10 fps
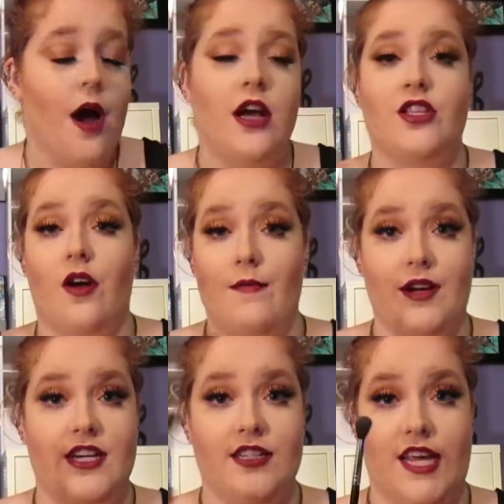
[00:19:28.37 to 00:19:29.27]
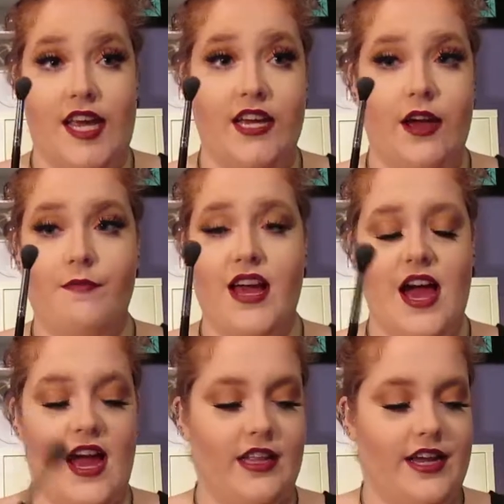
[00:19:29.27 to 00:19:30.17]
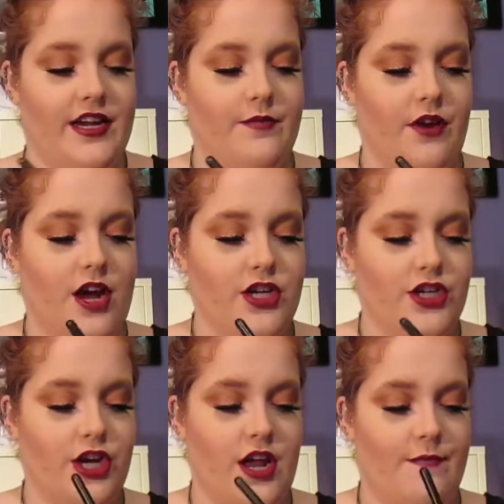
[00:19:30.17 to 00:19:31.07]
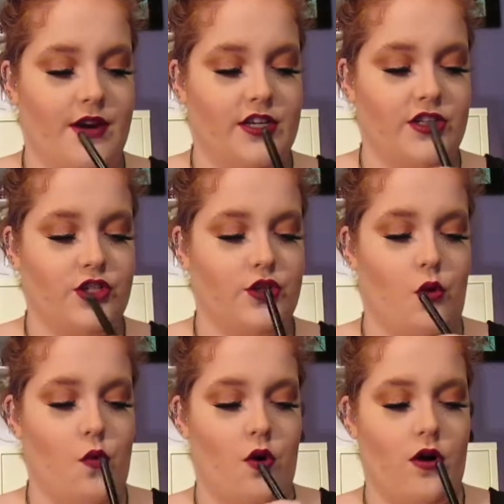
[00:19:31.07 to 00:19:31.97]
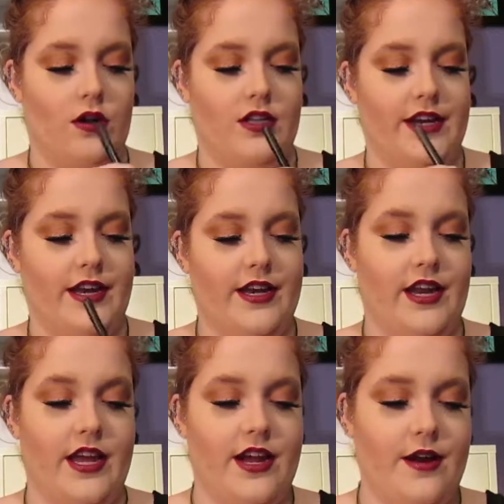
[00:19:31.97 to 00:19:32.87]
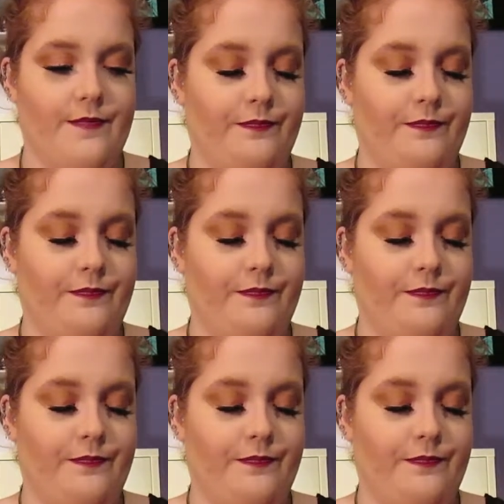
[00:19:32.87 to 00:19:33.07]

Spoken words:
So I'm gonna take my highlighting brush, I'm gonna swirl it in here,